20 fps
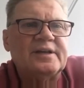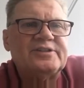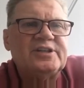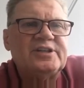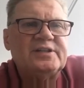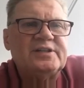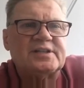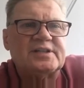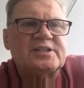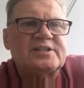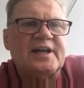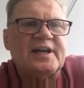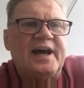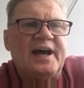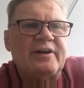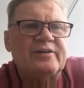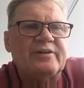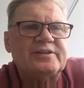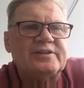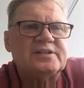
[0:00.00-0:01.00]
She's a
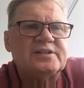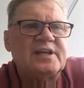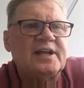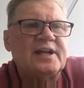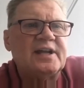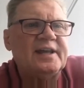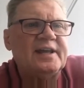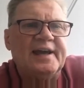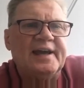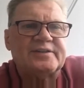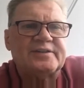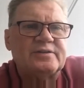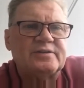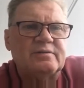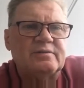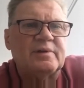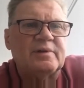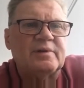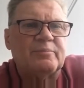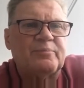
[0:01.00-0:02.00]
stayer, and she's getting out
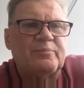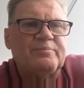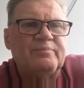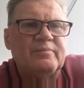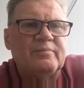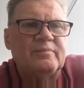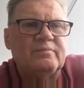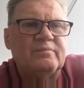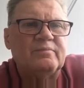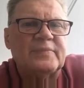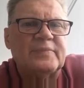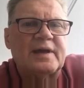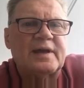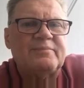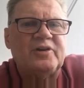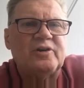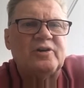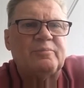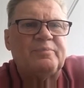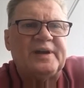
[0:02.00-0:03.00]
to
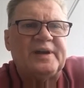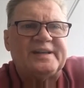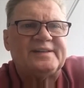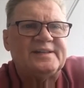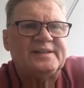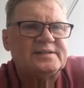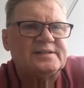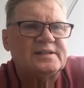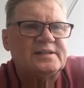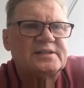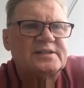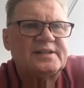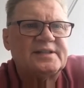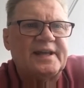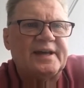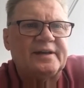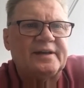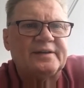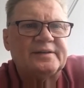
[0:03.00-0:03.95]
maybe her pet distance now.